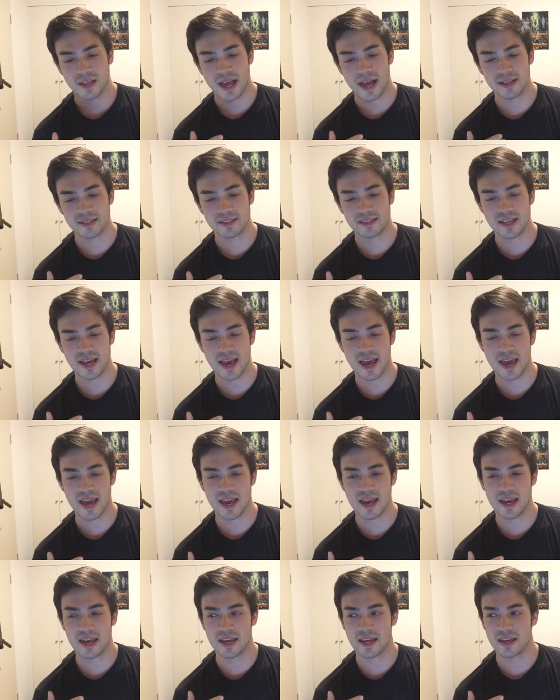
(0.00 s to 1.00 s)
as
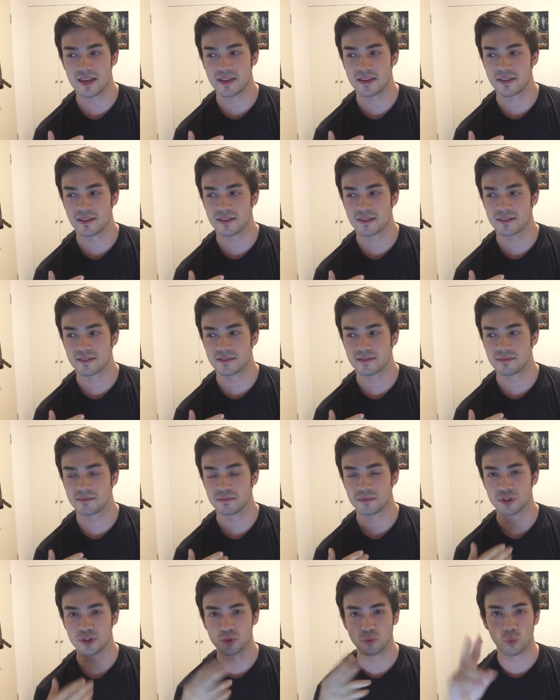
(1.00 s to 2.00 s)
a
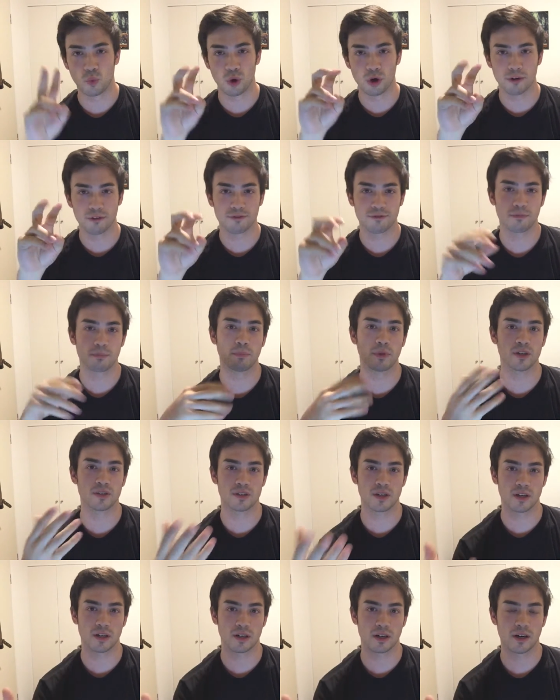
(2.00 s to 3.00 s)
dwarf
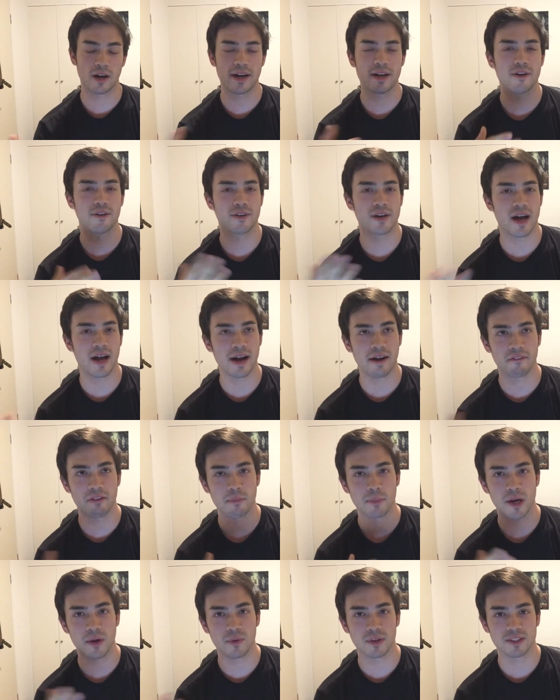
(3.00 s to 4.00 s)
berserker. I know not
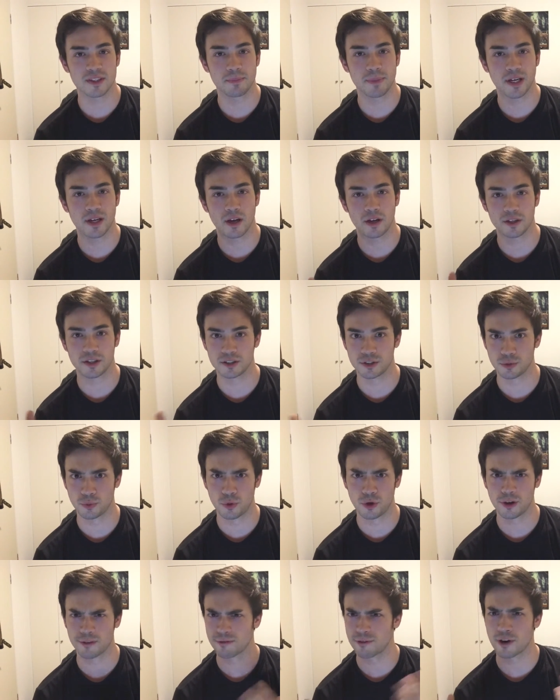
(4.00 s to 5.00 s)
everybody wants to be called a
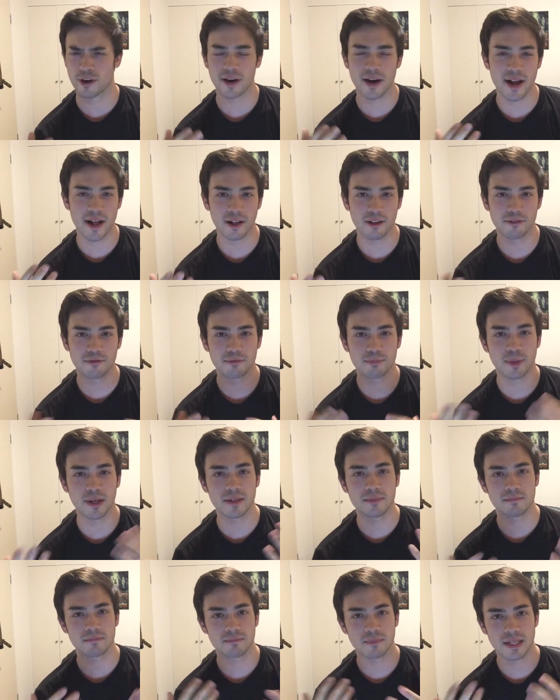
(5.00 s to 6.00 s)
dwarf or an elf,
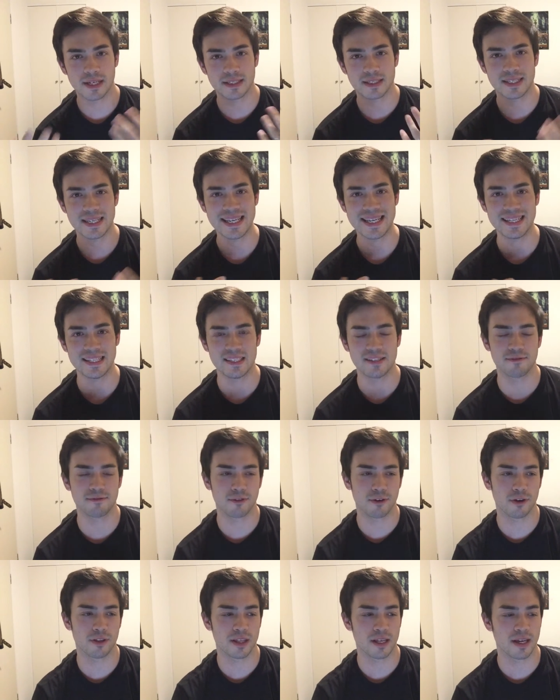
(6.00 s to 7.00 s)
but it's easy
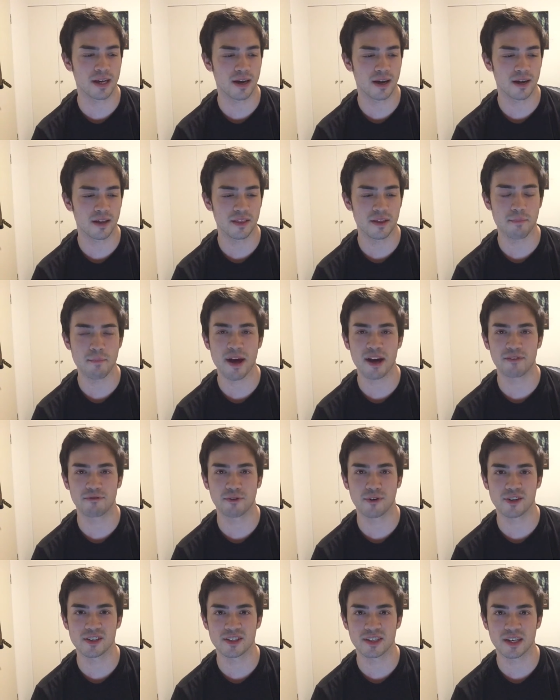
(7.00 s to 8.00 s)
for the uh, the
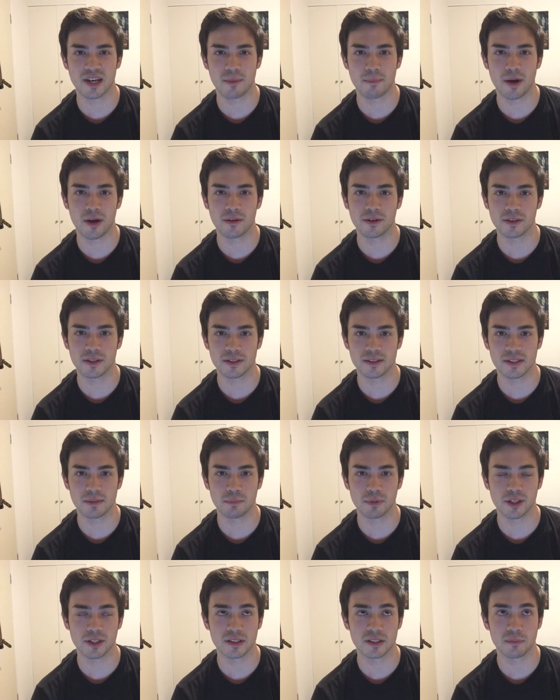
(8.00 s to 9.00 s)
metaphors to come out and the
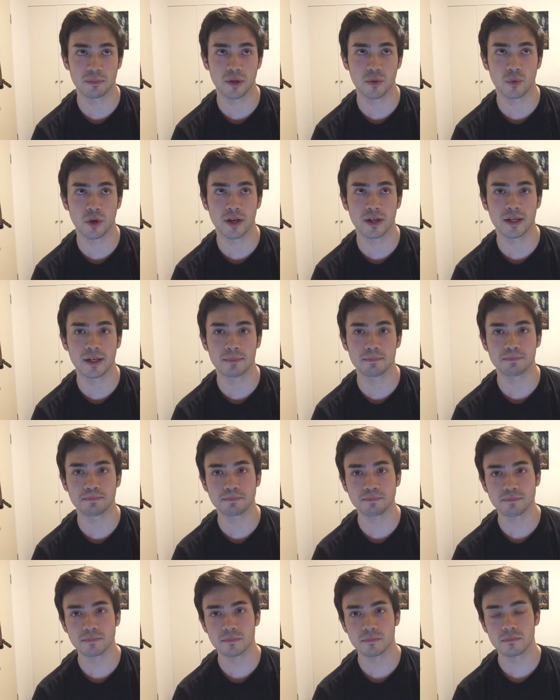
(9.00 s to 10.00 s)
symbolism and whatnot.
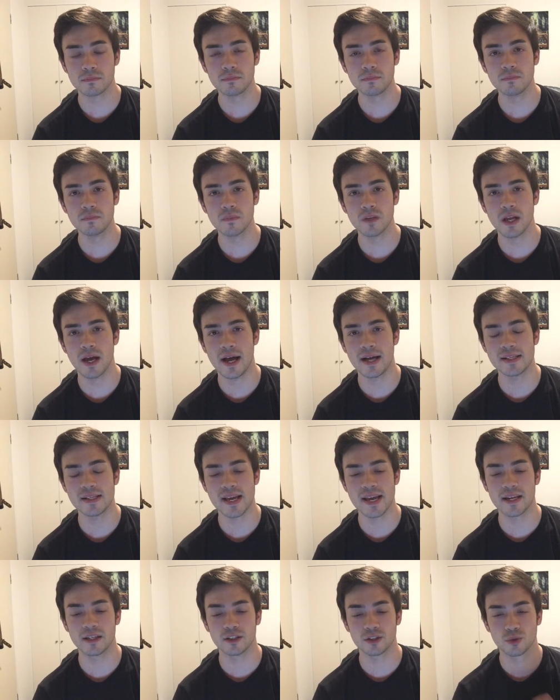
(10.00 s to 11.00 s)
As
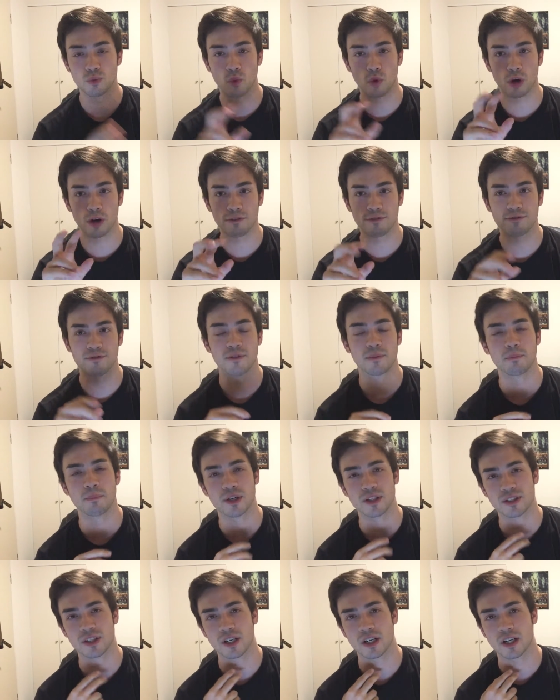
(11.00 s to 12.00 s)
a dwarf
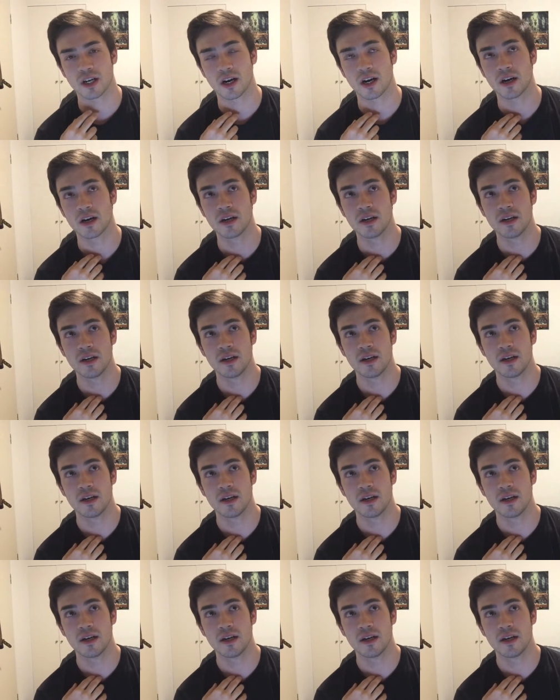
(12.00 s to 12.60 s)
berserker,